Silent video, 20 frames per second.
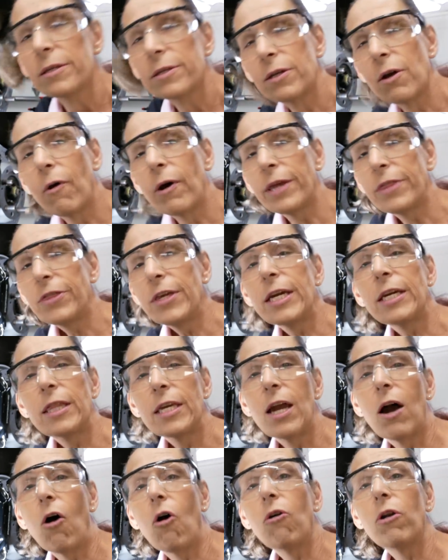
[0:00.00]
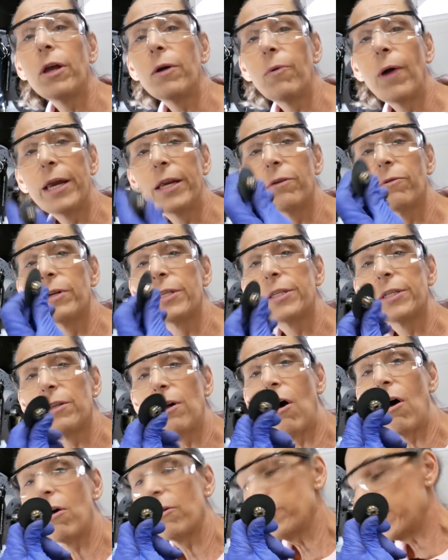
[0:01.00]
So I think the only way to
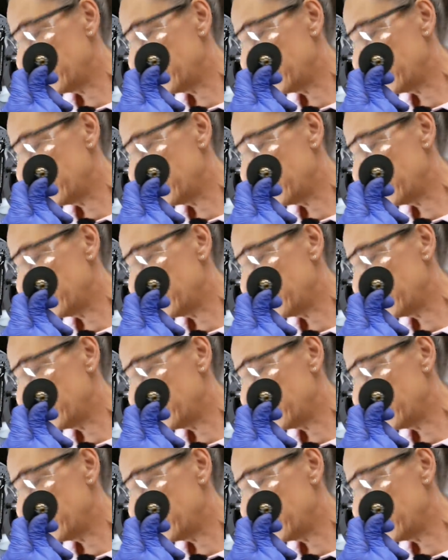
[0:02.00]
install